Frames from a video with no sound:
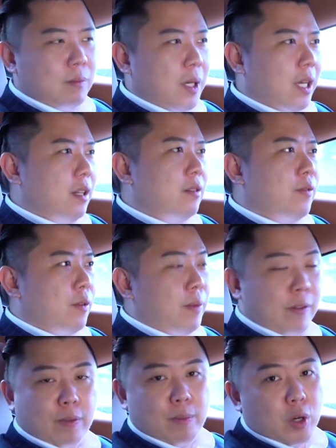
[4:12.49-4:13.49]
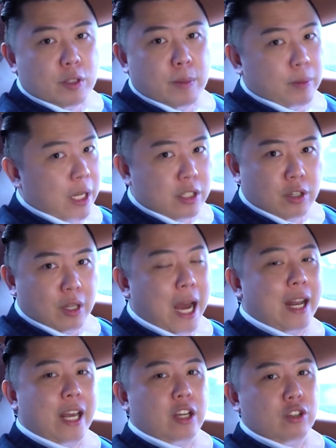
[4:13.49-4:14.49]
But for most people, that's good.
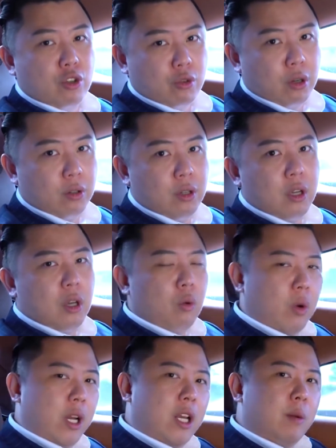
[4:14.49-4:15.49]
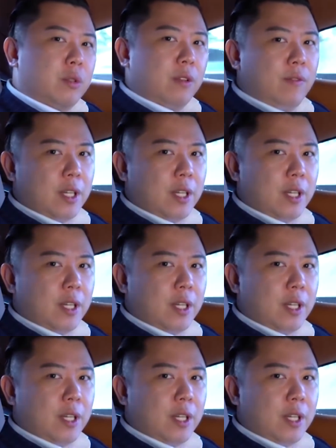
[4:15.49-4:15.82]
I like control when it comes to